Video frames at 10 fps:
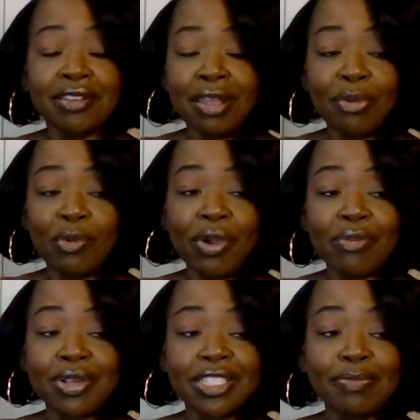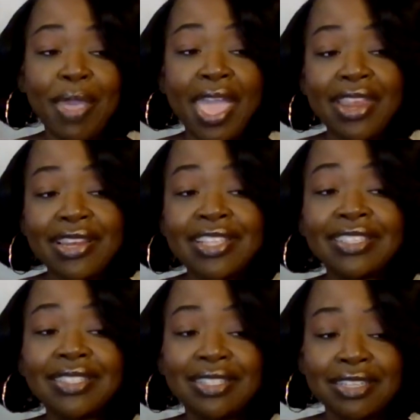number one was pettiness
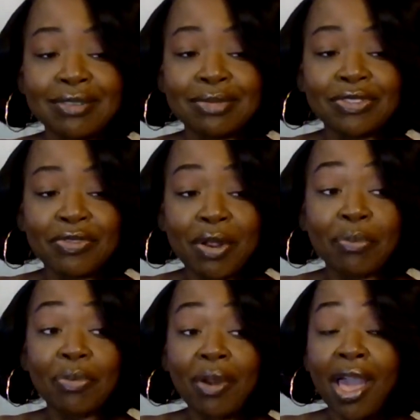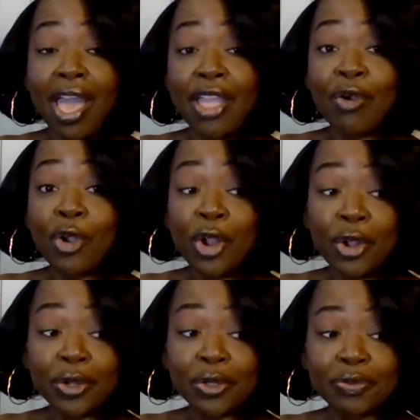stems from pride or
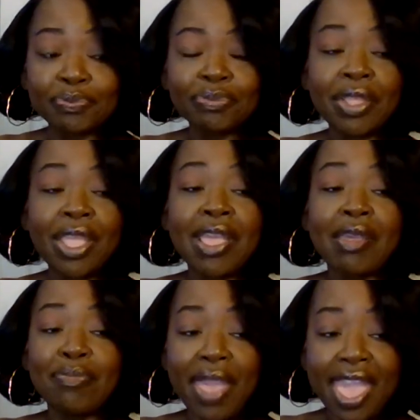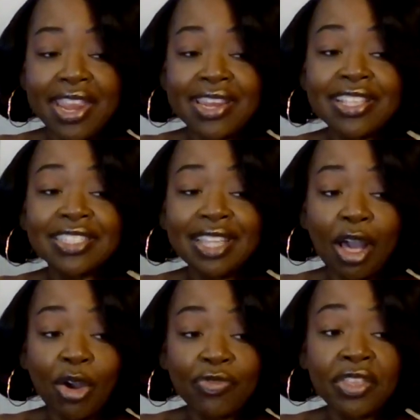hurt. Pettiness
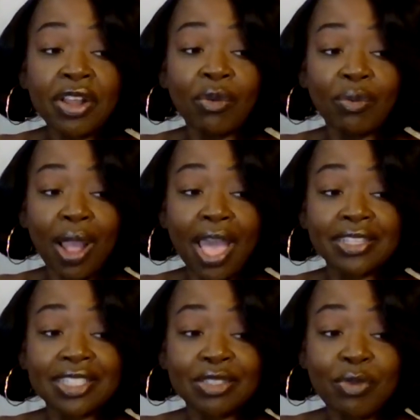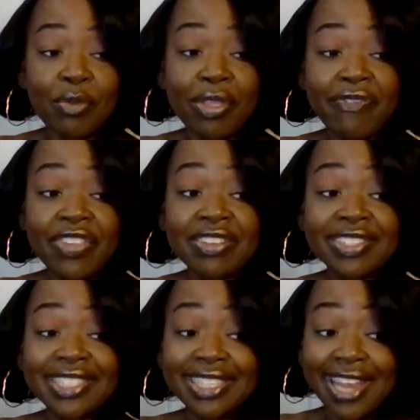often arises when we feel
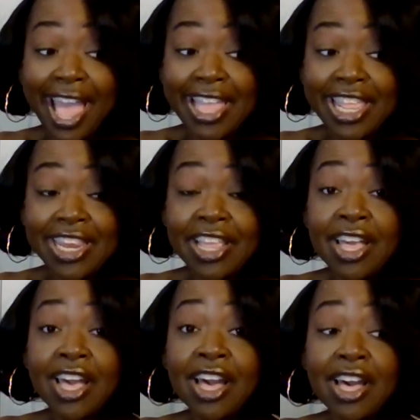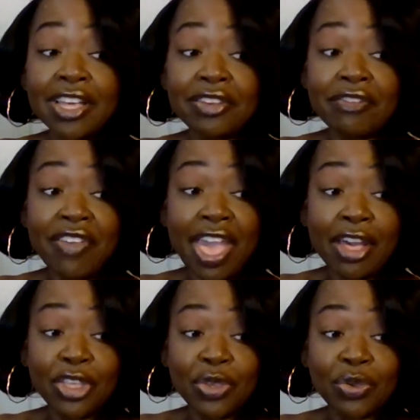slighted,
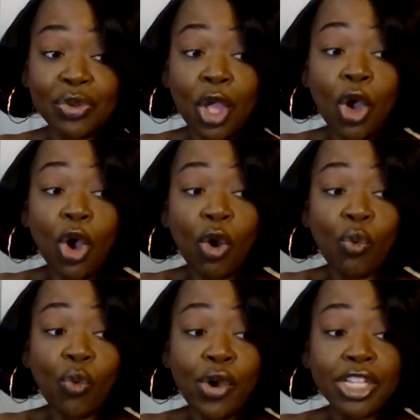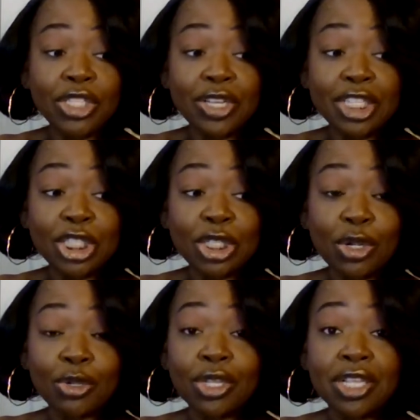undervalued, or want to
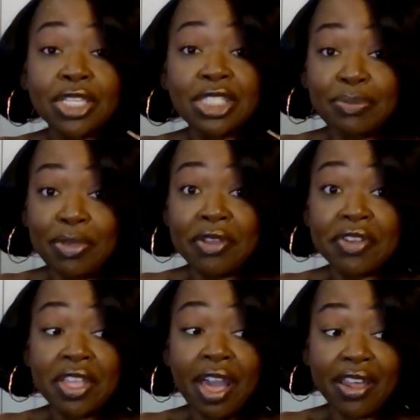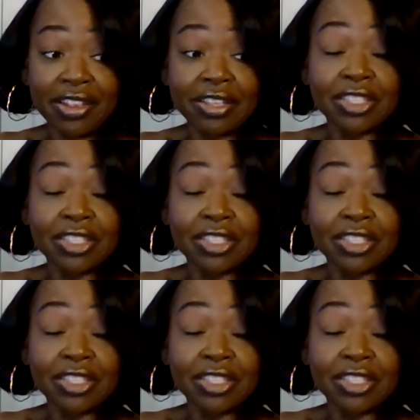assert superiority.